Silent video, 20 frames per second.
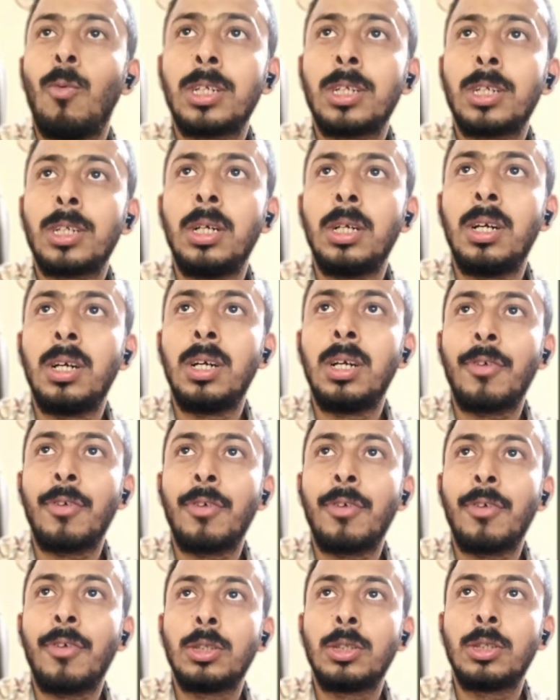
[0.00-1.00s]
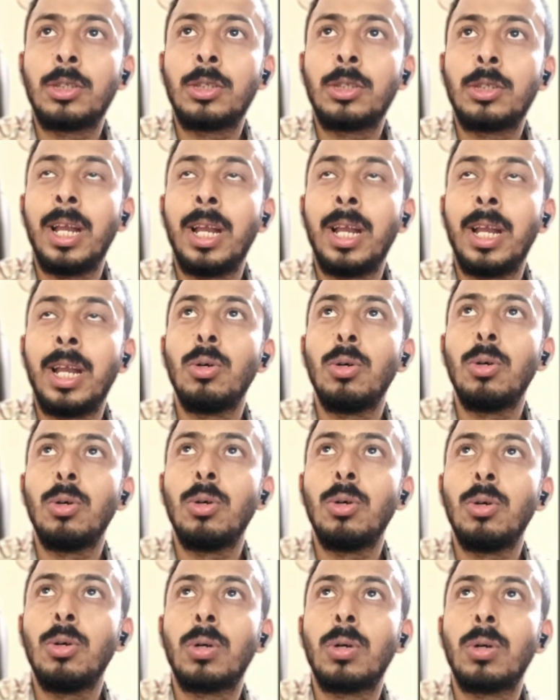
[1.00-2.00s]
So what's the difference? So whenever
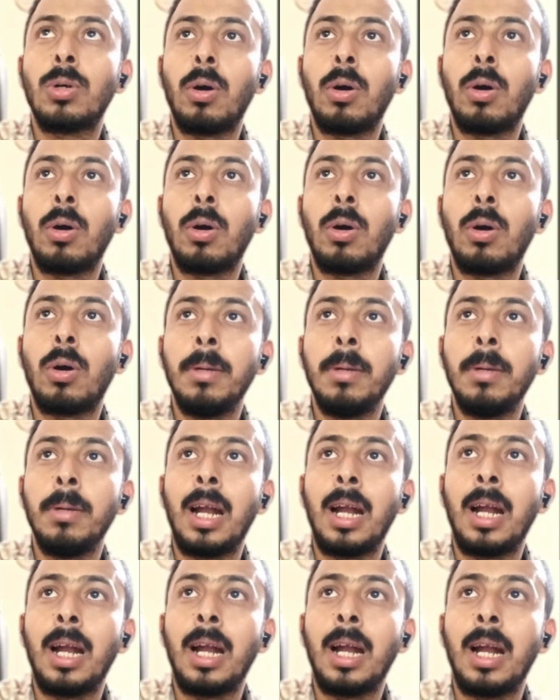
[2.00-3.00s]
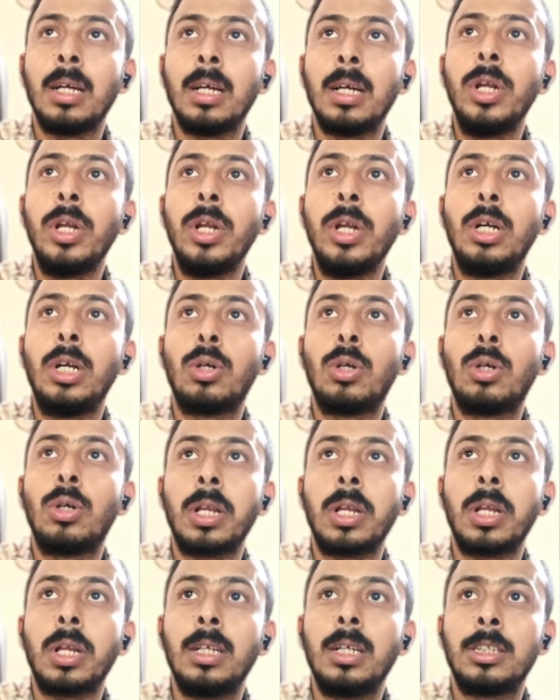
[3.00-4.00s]
you click on custom, in that case, you need
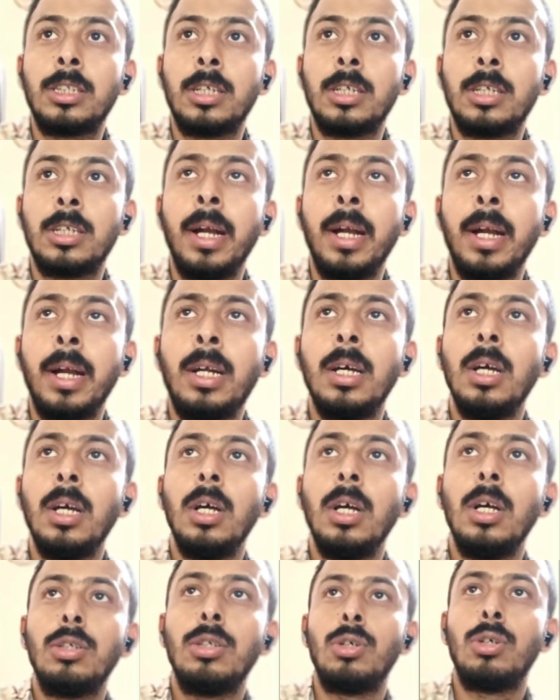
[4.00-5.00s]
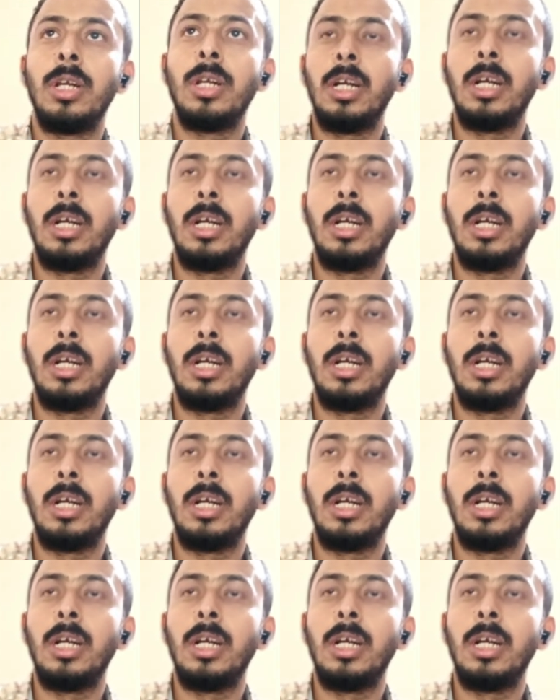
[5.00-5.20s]
to create the subnet.